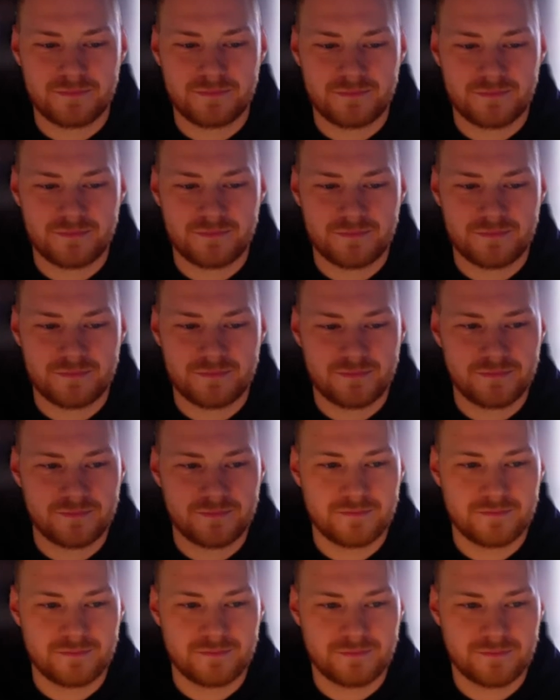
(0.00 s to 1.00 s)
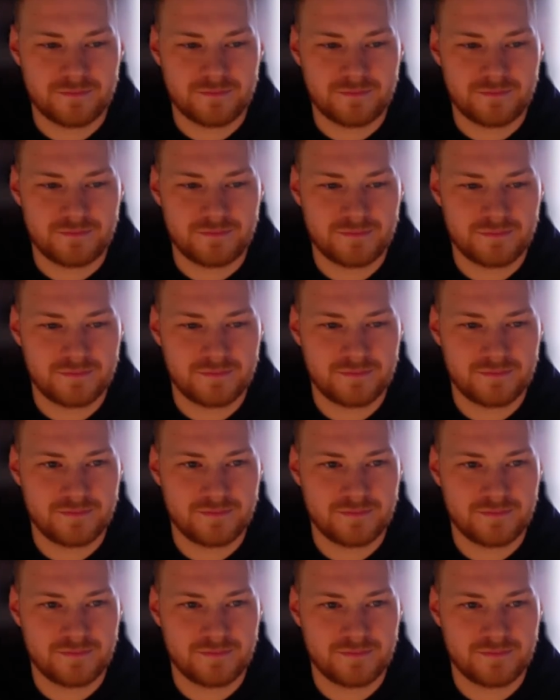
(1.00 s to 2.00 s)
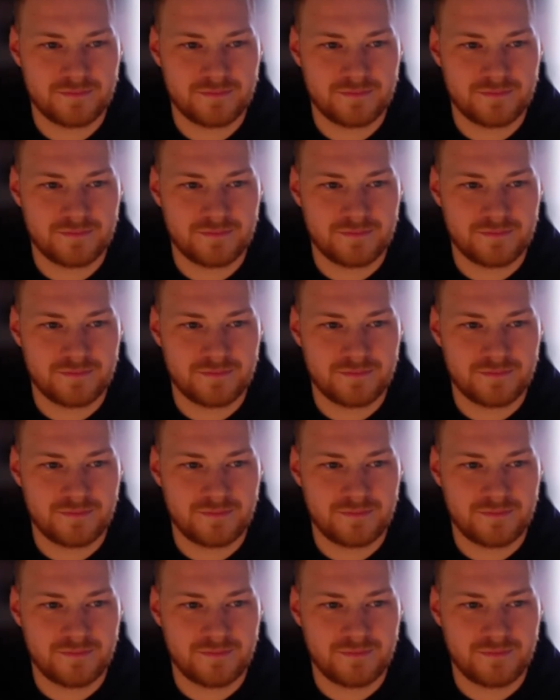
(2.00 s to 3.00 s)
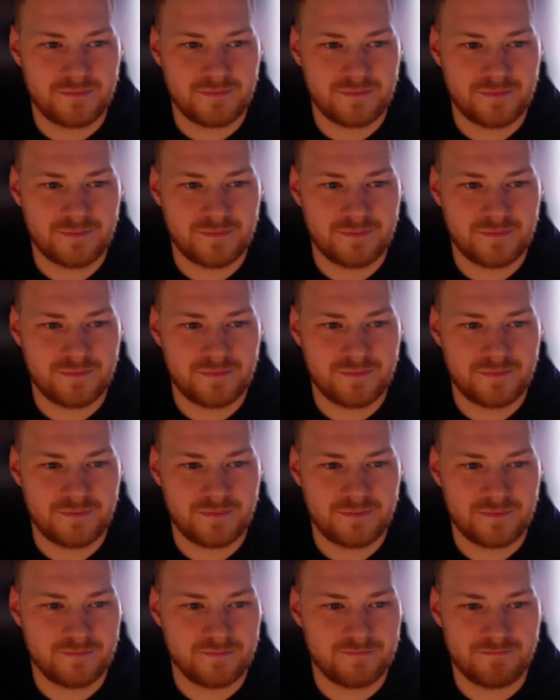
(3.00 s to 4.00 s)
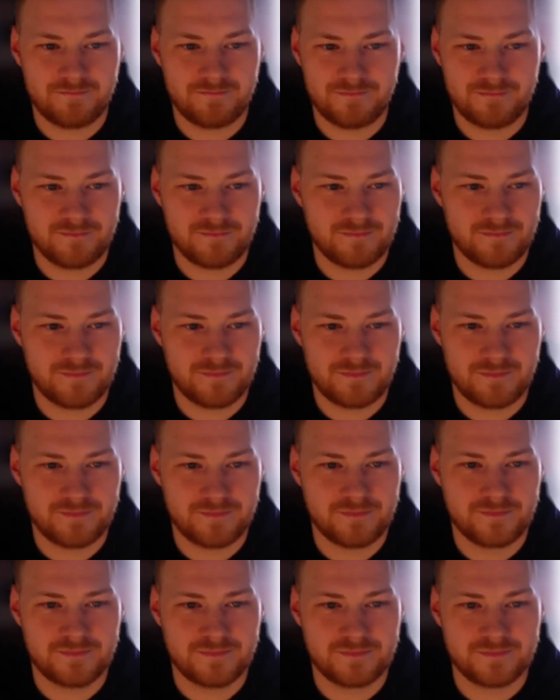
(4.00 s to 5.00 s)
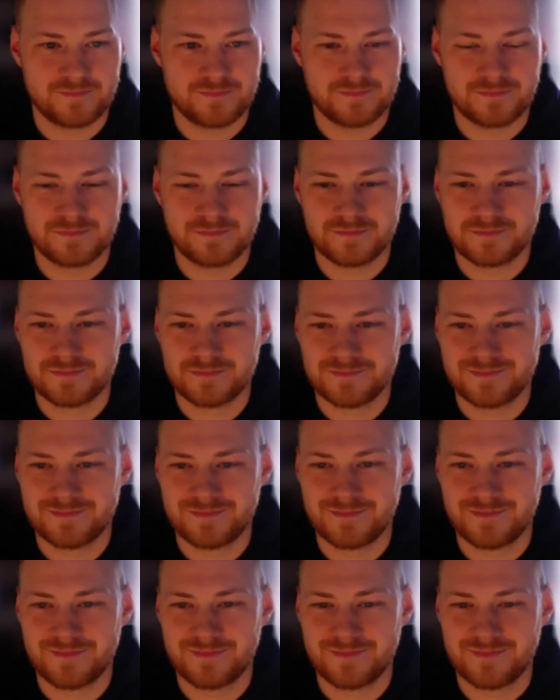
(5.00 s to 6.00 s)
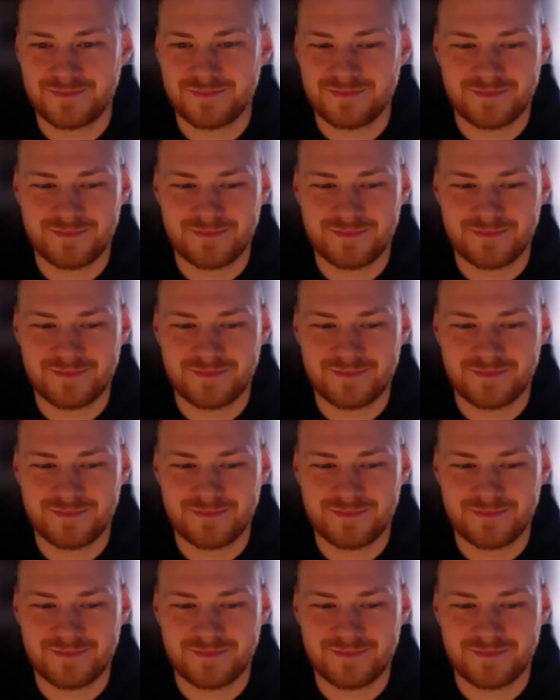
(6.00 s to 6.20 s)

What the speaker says: The person shown says nothing.